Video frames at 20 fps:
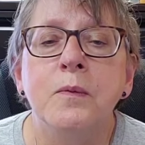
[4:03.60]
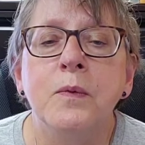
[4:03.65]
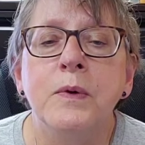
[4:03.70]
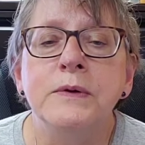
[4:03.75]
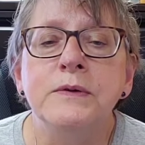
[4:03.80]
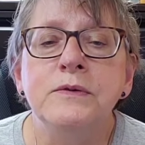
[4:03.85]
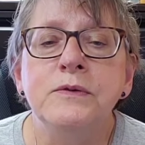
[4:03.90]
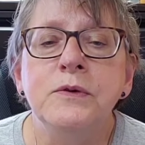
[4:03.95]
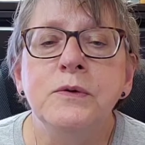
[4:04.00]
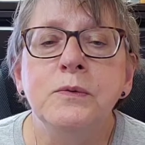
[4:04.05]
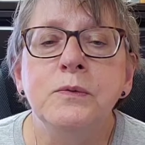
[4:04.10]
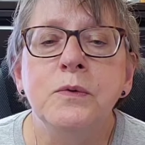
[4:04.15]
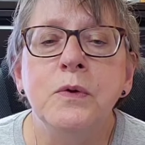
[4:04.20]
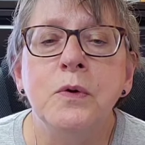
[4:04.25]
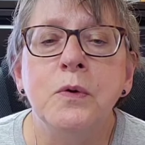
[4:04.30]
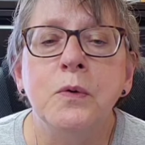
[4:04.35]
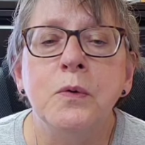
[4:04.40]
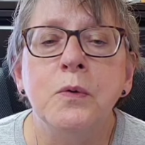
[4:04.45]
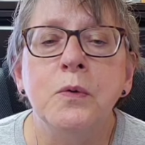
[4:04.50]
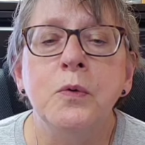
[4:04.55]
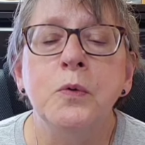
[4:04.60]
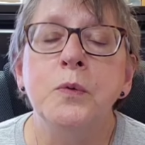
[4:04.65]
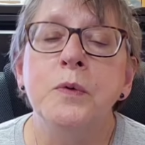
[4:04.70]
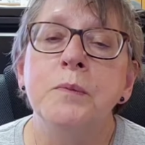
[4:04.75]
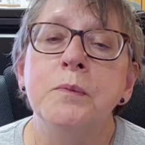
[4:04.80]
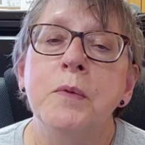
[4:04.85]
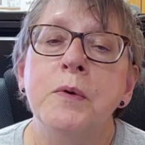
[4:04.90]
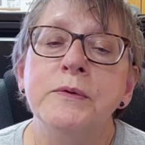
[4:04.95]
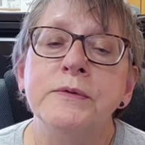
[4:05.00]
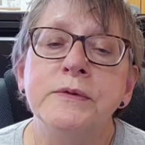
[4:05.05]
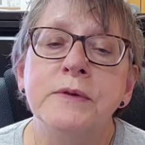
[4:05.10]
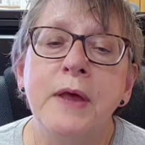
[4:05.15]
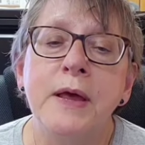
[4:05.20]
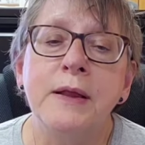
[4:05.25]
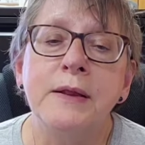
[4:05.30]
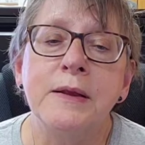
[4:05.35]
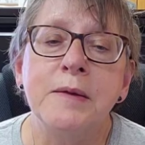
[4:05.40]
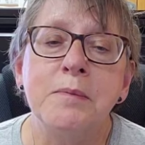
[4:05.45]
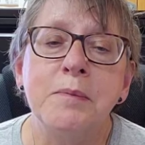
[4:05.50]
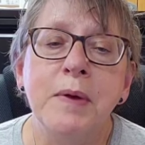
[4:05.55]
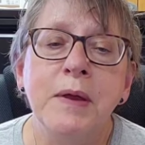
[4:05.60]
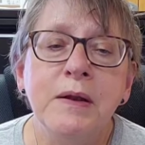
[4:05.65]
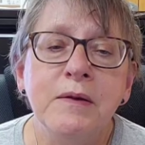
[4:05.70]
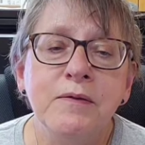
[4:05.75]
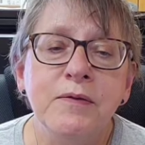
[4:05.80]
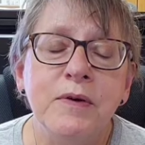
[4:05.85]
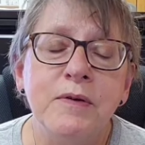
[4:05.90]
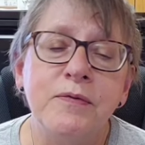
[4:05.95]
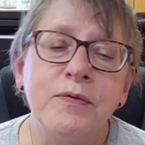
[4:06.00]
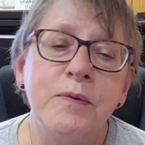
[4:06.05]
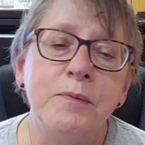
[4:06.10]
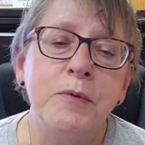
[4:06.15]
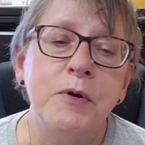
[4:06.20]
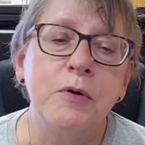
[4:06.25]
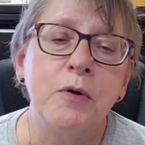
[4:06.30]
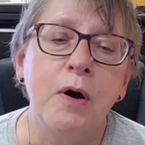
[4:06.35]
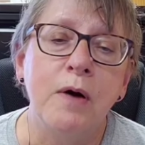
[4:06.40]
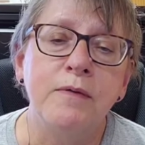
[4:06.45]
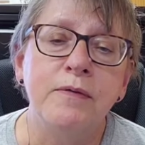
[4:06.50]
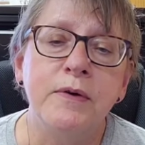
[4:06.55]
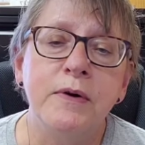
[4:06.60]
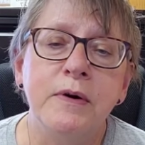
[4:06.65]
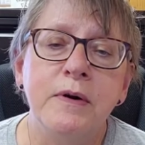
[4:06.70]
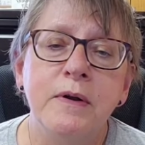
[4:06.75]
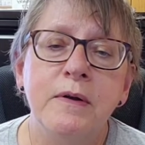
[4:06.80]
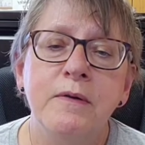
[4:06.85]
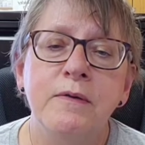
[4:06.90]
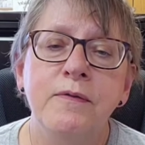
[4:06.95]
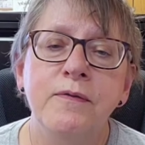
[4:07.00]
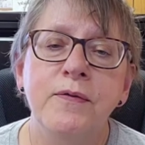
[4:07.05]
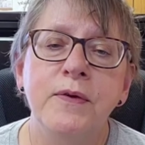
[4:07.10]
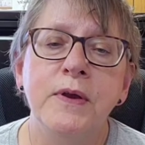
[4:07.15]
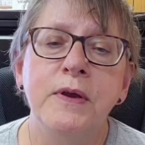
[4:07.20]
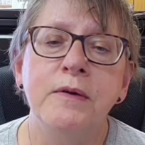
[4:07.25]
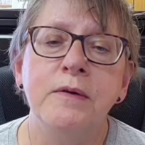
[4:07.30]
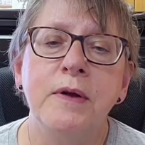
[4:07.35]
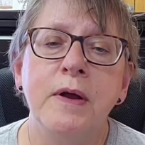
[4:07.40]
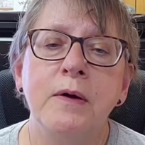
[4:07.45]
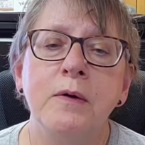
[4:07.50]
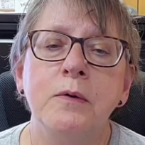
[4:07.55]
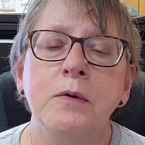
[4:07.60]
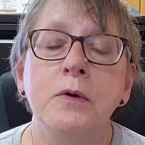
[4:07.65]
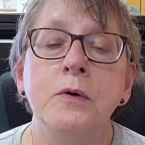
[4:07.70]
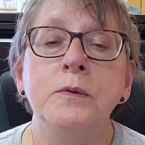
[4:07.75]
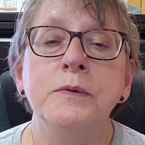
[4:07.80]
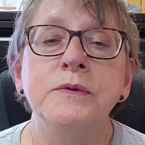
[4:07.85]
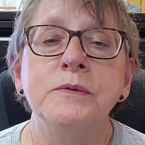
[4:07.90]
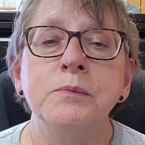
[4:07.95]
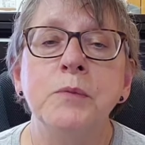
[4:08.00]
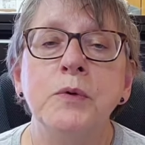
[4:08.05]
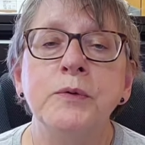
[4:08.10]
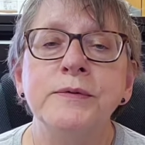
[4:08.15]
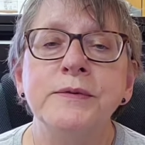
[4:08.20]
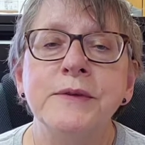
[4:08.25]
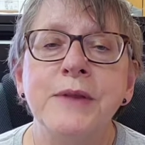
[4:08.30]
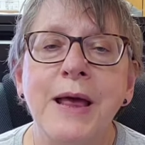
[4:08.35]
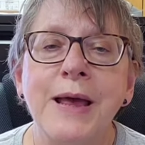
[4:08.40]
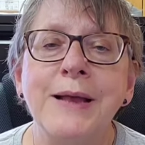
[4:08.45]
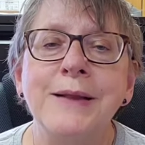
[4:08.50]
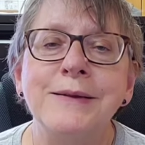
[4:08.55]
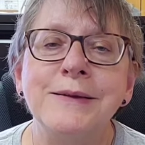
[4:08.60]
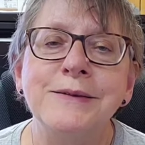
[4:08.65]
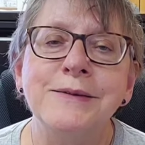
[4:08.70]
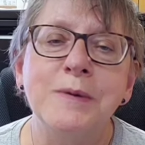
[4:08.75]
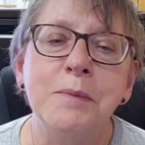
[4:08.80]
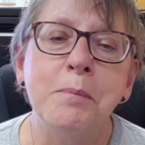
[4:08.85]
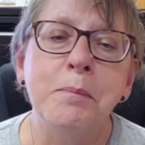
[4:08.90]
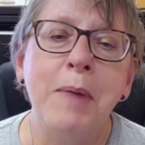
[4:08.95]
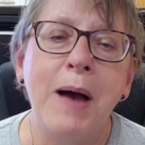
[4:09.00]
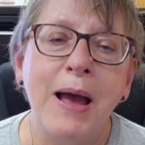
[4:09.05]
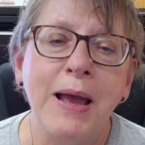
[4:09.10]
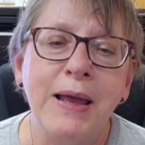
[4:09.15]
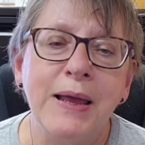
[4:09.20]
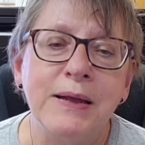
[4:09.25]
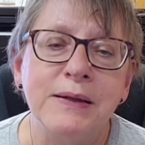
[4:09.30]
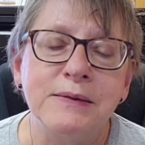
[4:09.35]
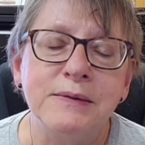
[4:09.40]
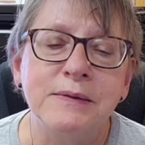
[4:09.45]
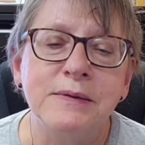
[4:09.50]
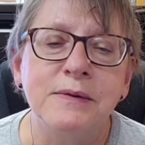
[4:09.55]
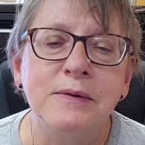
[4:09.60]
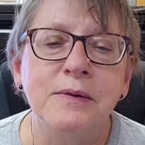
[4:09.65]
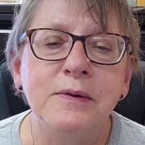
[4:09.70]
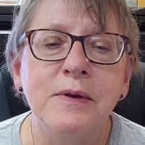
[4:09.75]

Once you know who would most likely benefit from your offer, figure out who is most likely to buy it.